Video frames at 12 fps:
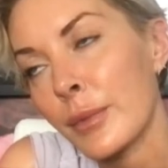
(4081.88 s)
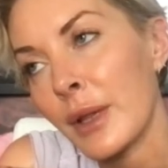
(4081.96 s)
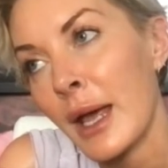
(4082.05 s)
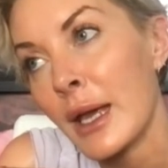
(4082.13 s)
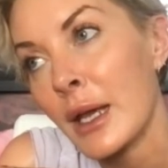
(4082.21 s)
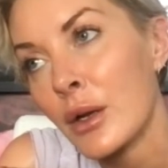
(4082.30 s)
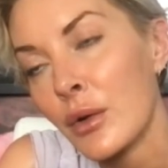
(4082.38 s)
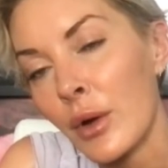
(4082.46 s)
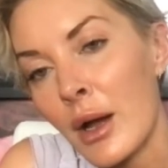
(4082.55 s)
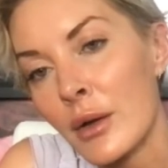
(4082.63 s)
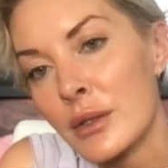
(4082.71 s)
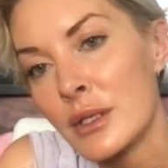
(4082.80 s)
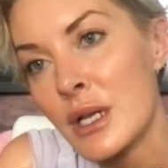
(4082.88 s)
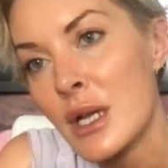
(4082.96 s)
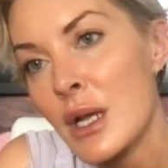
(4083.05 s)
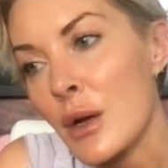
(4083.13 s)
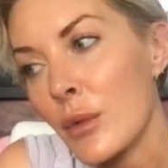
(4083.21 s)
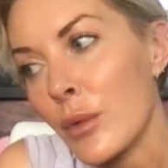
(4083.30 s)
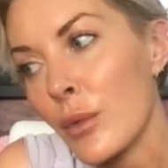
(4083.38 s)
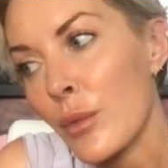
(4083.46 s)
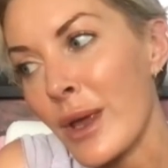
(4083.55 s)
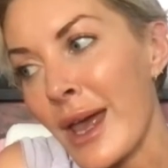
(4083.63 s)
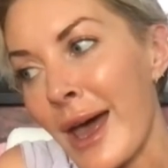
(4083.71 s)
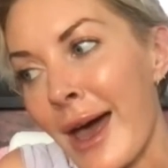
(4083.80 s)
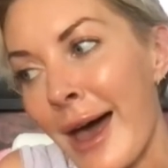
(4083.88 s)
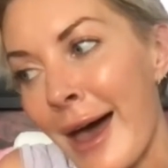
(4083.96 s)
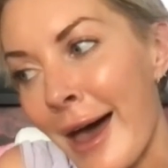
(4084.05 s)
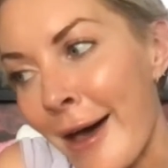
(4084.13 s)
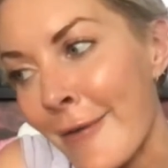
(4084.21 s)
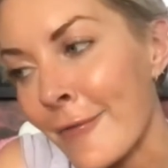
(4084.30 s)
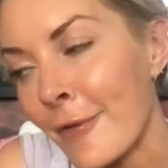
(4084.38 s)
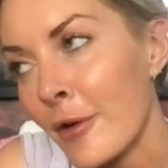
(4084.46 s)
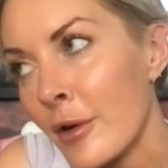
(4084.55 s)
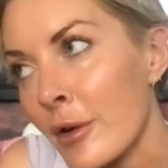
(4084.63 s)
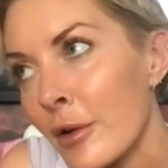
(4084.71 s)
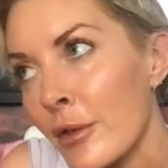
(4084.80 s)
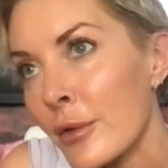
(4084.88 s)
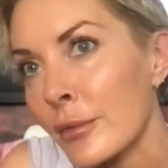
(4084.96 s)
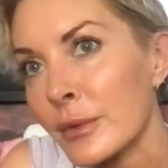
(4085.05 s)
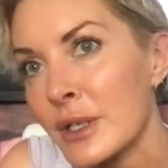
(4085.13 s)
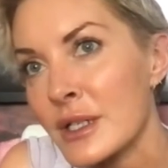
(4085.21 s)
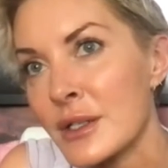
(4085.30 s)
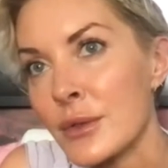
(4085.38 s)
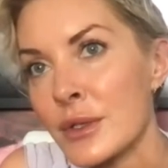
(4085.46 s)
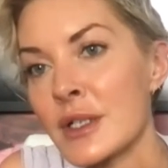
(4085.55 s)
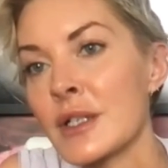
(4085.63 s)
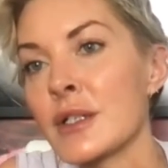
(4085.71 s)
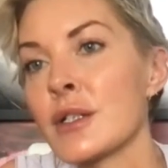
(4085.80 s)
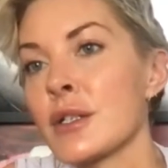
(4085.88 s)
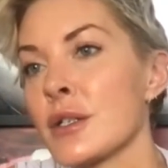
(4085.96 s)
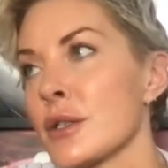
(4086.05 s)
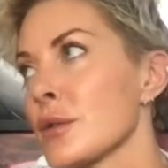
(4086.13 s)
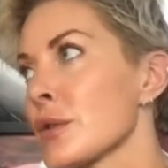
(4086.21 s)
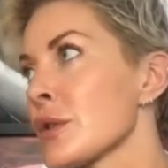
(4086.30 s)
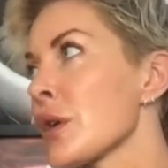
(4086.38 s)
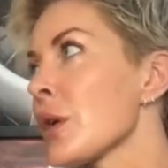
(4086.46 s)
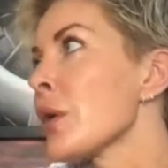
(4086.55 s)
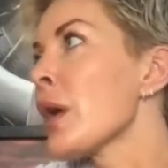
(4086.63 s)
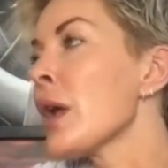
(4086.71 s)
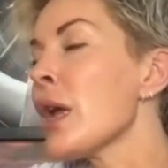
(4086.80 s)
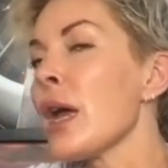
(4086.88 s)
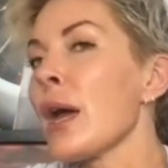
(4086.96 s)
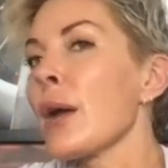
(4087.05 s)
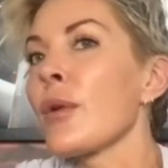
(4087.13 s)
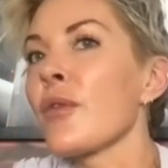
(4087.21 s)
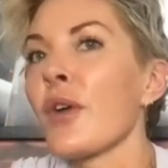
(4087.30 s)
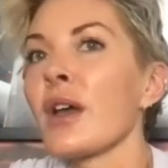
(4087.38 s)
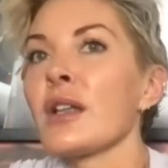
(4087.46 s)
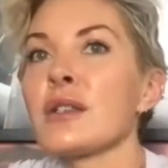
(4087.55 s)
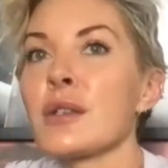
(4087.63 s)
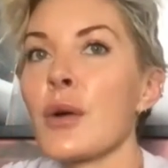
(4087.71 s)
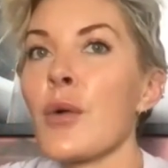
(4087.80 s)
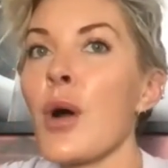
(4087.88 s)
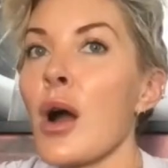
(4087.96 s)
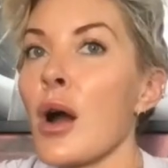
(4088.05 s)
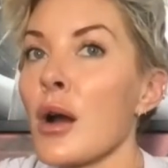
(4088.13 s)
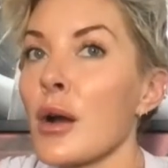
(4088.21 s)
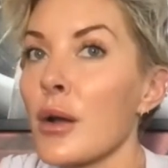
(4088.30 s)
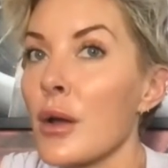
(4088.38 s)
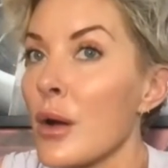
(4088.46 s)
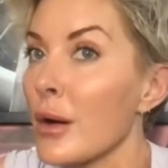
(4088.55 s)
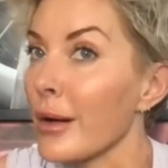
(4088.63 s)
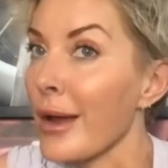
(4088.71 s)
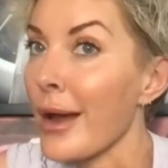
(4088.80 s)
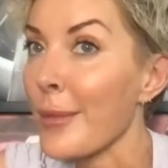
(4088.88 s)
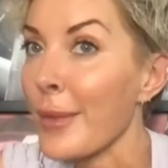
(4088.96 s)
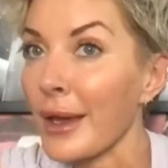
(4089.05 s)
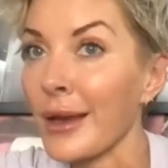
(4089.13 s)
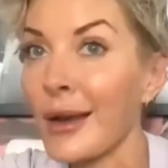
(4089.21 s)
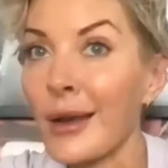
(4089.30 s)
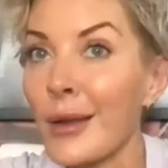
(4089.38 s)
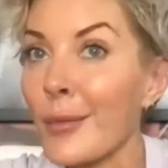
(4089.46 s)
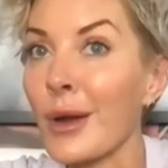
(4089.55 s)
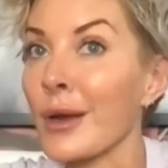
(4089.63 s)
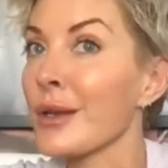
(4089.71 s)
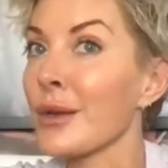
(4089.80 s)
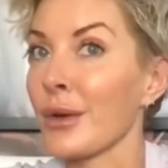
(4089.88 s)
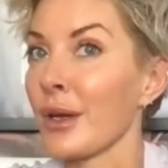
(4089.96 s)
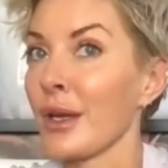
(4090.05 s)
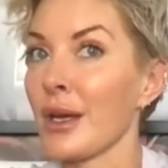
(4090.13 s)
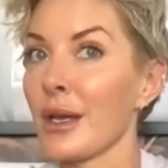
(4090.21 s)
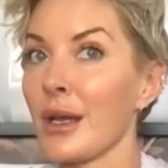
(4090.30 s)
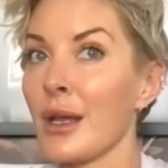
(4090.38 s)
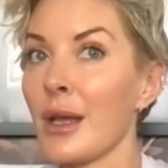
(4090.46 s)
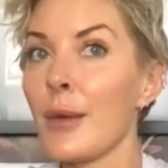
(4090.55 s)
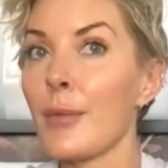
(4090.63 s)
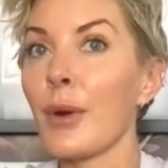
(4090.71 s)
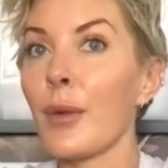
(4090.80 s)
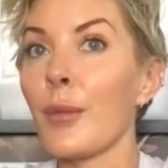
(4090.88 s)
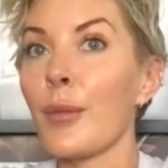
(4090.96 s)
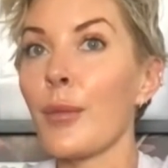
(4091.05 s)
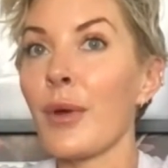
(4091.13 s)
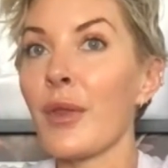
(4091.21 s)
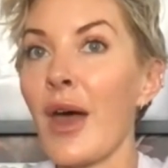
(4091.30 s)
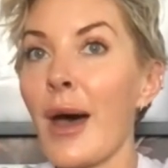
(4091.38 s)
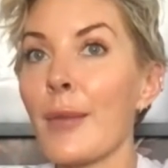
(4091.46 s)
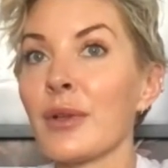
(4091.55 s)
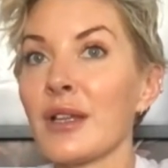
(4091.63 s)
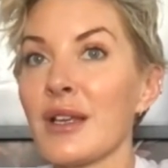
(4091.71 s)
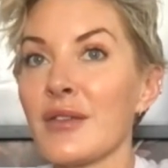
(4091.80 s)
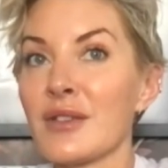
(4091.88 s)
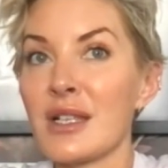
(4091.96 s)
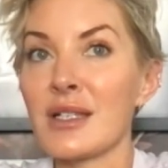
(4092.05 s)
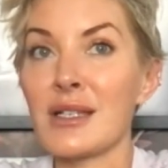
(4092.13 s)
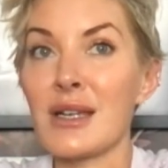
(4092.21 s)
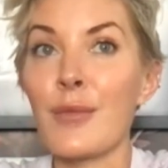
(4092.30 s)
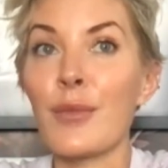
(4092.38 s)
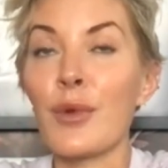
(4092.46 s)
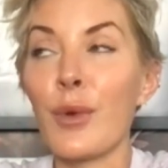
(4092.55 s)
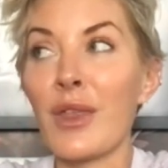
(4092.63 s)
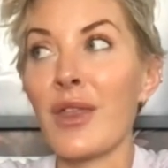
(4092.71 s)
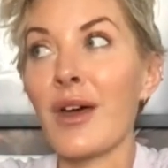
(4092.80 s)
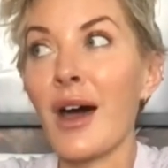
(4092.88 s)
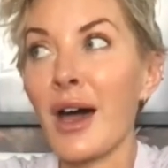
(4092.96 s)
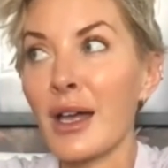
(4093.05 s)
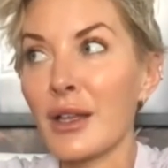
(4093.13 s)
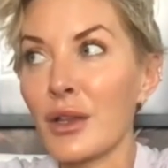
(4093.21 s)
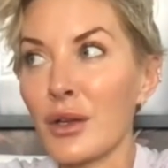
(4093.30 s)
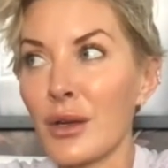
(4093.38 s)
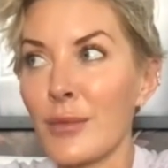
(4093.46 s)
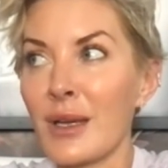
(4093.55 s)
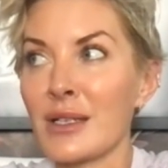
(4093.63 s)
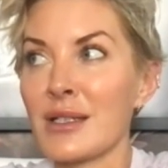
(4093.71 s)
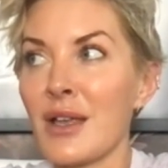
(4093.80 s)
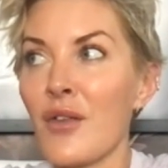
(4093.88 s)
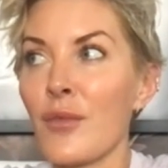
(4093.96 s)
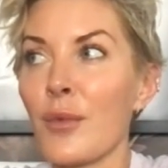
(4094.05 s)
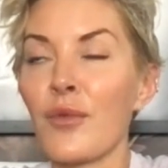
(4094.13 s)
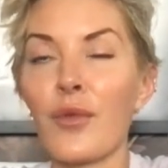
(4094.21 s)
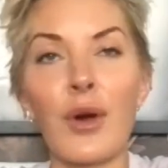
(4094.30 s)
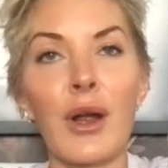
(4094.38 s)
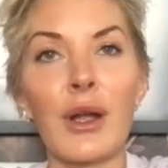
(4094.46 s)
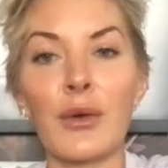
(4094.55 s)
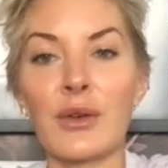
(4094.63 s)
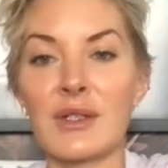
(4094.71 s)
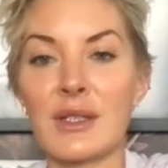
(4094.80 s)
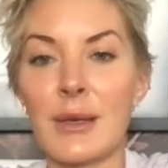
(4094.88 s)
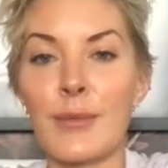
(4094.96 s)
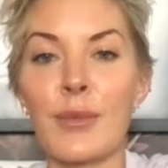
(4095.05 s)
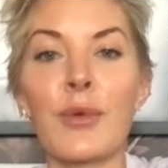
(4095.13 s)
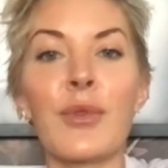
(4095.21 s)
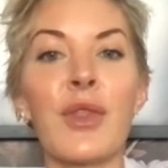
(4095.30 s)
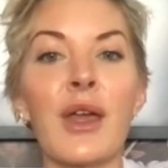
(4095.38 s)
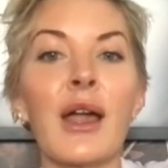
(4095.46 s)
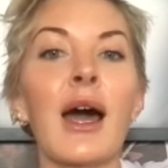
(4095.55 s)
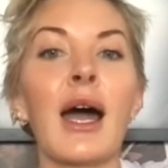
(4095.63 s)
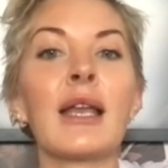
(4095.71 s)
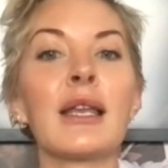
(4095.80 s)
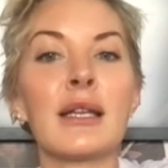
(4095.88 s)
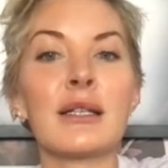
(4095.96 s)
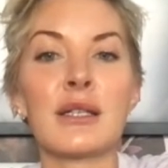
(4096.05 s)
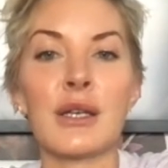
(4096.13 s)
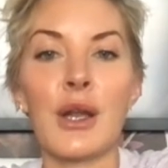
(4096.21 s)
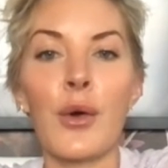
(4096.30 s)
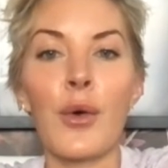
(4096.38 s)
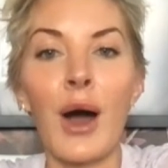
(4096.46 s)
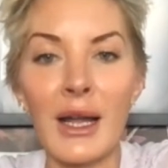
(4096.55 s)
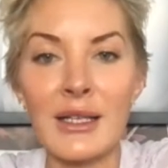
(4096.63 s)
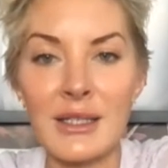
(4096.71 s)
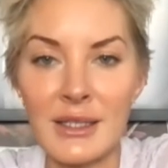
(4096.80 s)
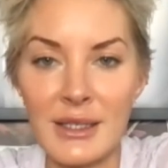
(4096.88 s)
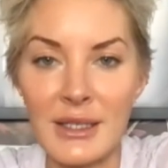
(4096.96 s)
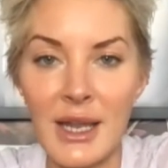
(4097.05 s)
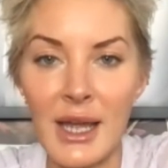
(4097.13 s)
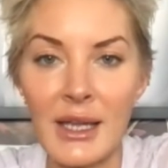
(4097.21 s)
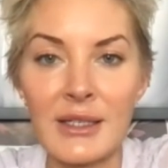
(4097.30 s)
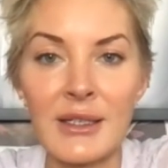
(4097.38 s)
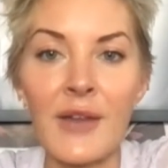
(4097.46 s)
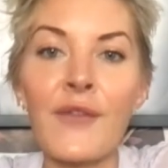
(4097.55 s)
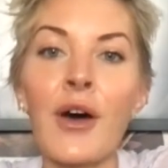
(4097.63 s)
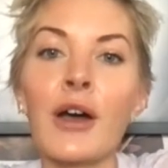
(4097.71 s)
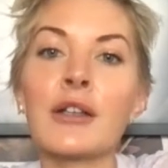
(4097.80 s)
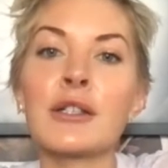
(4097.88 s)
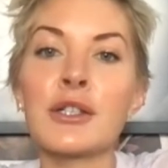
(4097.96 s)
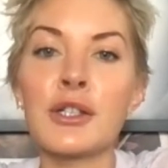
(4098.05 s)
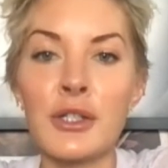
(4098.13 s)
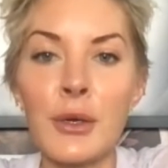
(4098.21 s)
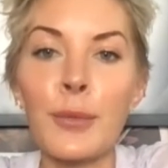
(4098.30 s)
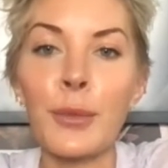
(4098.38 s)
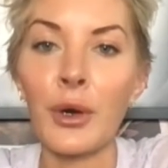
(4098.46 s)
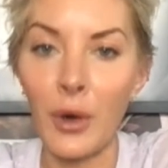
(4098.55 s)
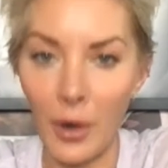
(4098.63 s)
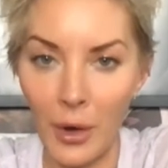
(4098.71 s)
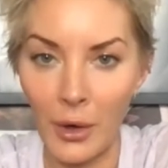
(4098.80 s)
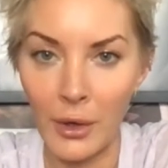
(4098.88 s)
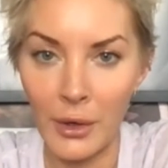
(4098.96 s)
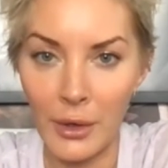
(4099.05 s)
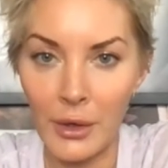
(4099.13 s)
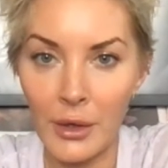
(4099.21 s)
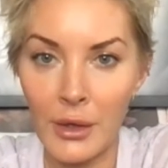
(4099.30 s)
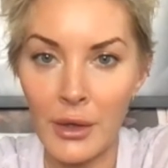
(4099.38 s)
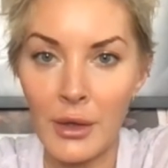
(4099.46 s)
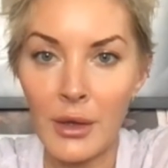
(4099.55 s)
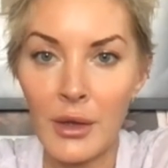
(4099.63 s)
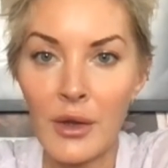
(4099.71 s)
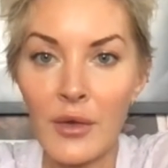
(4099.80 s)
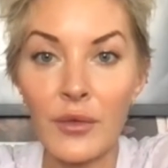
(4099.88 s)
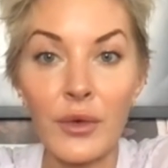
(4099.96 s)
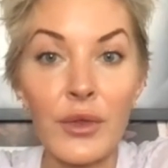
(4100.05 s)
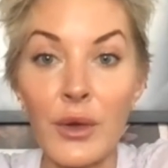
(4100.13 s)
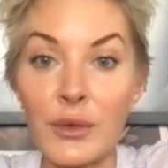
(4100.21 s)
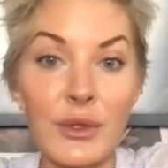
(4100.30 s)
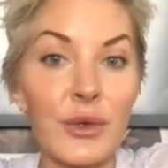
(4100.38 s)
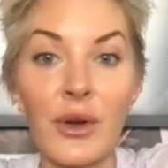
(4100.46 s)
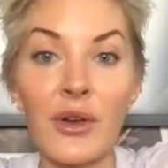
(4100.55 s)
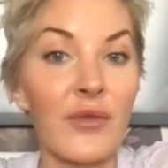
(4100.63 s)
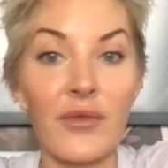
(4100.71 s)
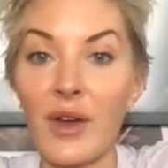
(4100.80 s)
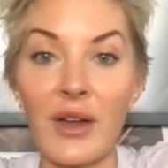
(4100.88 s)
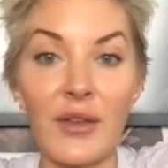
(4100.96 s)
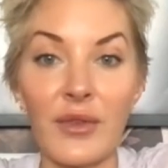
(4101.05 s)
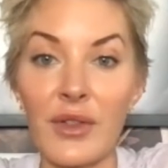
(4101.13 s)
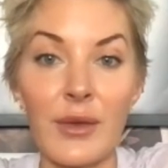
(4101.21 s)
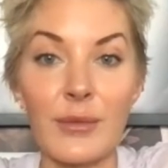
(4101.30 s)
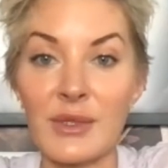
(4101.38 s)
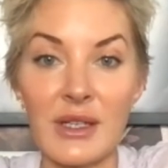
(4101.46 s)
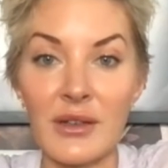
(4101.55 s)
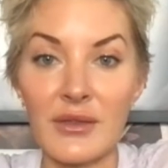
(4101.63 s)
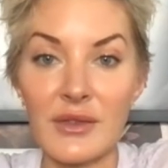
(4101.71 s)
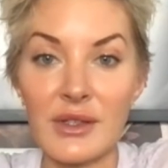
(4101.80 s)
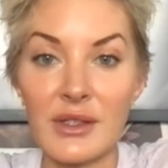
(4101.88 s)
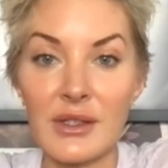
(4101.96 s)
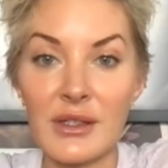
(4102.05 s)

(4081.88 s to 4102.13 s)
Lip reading: playing ground when we have all the resources to do so, and we fight so hard. We're not making any money doing it, but that belief system, the way that I look at myself before I go to sleep, the thing I need to know I did today is I fought super hard for those who couldn't fight for themselves.